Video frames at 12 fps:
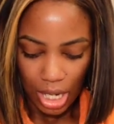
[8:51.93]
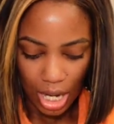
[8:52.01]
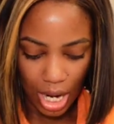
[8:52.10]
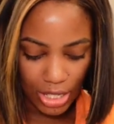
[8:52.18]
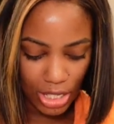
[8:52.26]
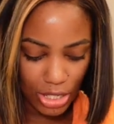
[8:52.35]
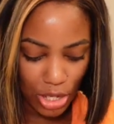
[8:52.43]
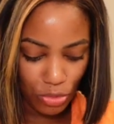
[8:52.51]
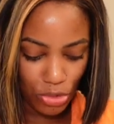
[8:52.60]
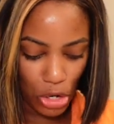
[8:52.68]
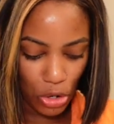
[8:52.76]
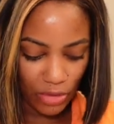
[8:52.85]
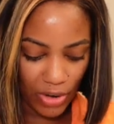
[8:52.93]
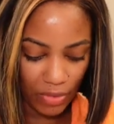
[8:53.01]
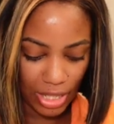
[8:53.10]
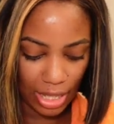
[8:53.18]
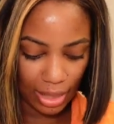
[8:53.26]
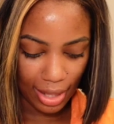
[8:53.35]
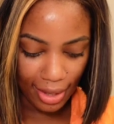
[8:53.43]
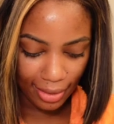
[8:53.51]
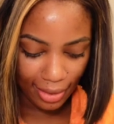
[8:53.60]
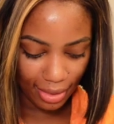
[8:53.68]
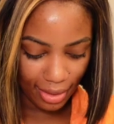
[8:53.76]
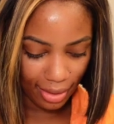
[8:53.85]
I just don't know if I really
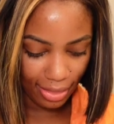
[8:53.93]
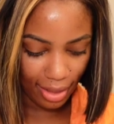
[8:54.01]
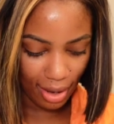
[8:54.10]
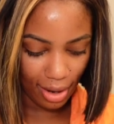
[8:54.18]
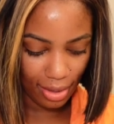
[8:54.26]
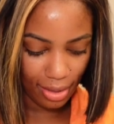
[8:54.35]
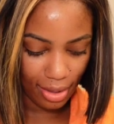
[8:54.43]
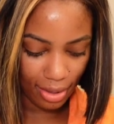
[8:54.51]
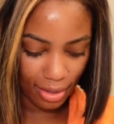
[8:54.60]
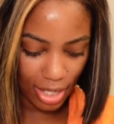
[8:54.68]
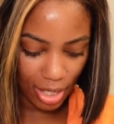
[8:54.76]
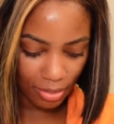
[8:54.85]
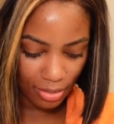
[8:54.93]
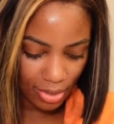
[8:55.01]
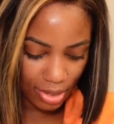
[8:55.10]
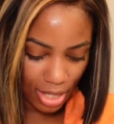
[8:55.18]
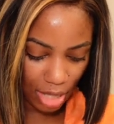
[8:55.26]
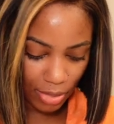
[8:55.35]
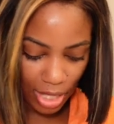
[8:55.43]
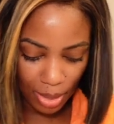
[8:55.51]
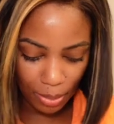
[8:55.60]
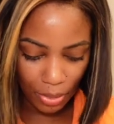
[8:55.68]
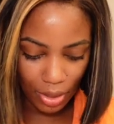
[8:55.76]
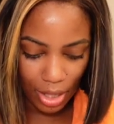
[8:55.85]
like it like that. Like, I'm not
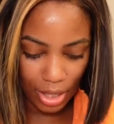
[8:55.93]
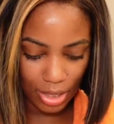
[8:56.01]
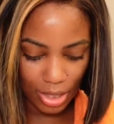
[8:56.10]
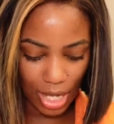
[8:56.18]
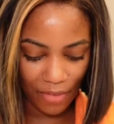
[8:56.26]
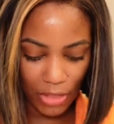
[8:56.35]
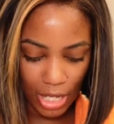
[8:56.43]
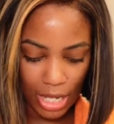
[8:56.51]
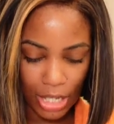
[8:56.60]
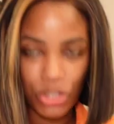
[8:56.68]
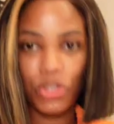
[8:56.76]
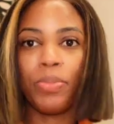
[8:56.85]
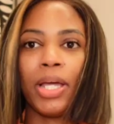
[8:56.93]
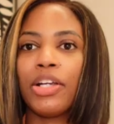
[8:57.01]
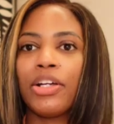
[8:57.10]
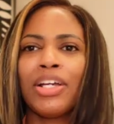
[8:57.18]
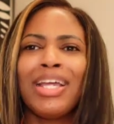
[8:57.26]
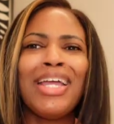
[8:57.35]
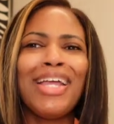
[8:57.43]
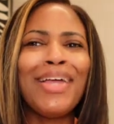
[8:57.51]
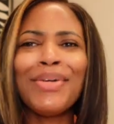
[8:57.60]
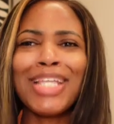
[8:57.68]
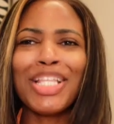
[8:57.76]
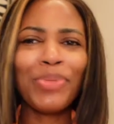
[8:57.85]
impressed, and I feel like I can do better.
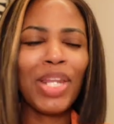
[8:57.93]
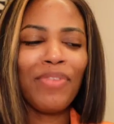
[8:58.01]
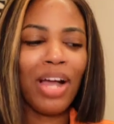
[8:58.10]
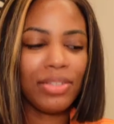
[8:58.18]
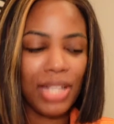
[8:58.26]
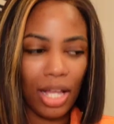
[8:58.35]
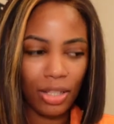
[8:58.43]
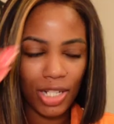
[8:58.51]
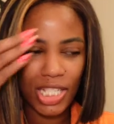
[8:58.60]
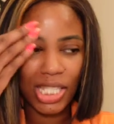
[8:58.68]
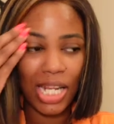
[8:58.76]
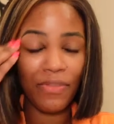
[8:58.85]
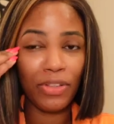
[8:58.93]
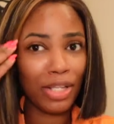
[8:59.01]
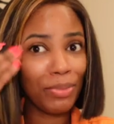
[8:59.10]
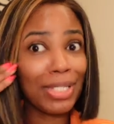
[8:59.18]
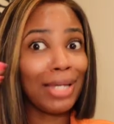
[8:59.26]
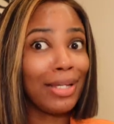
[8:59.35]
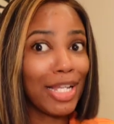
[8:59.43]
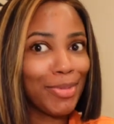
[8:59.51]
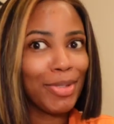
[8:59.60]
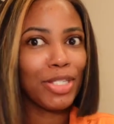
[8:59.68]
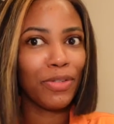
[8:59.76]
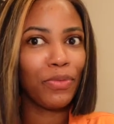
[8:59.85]
It was like $25, and I feel like it was kind of
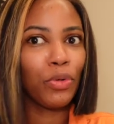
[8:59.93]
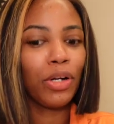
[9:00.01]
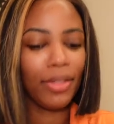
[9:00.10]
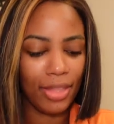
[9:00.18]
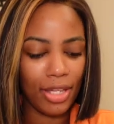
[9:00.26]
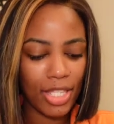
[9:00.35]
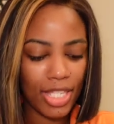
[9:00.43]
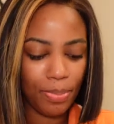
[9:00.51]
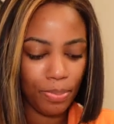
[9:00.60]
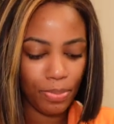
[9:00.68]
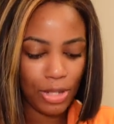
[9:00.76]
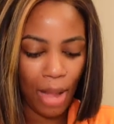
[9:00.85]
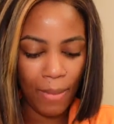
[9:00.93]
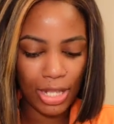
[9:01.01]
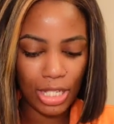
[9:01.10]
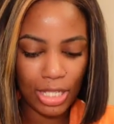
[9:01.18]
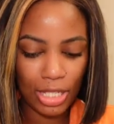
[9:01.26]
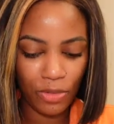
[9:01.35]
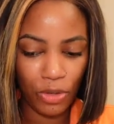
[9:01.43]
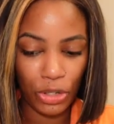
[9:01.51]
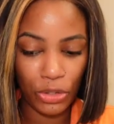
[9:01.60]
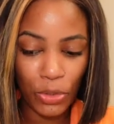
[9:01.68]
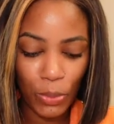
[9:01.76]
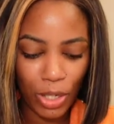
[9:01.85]
expensive for this, so I might just look for a
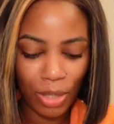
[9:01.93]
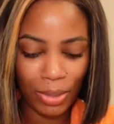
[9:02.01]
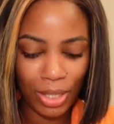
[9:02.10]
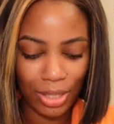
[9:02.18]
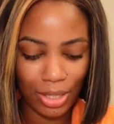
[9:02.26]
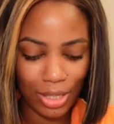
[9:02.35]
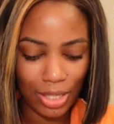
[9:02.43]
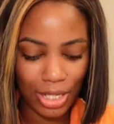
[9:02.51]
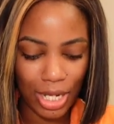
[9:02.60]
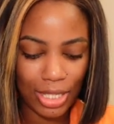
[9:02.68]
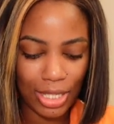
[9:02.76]
new one because, like I